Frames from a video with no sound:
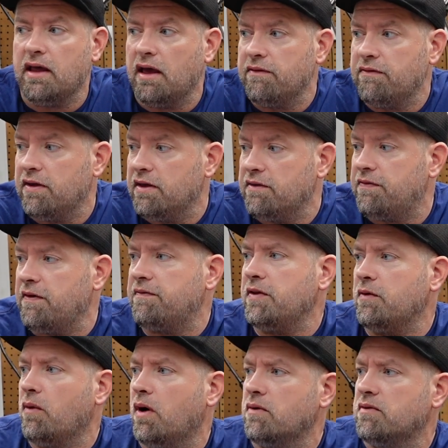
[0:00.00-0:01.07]
I've hit
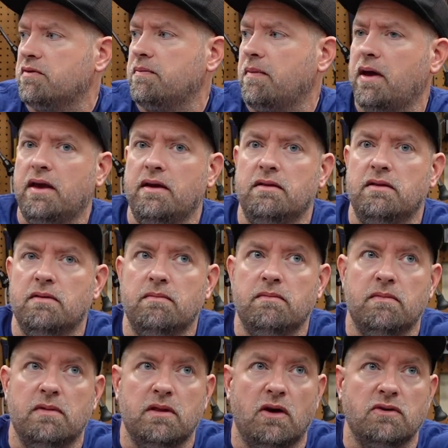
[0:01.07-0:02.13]
51 with my
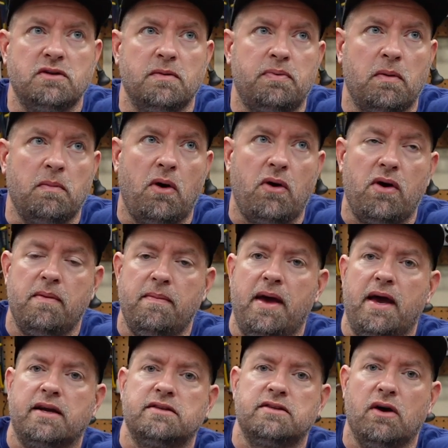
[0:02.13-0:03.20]
Losi Pro Moto
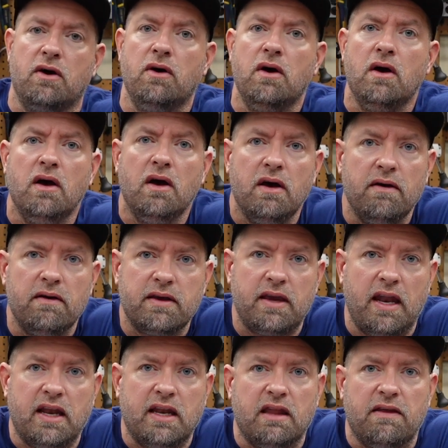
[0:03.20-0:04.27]
MX. So
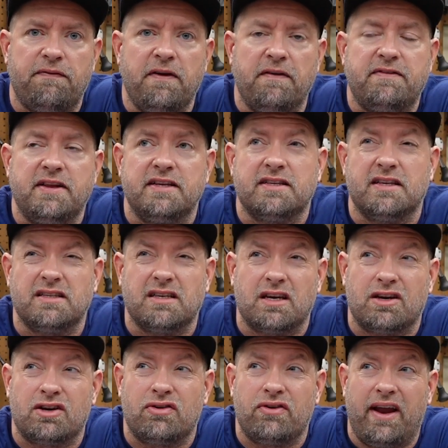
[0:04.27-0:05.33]
getting to the 50s
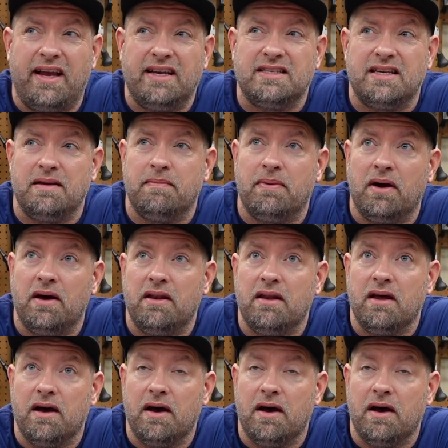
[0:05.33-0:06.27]
isn't crazy, but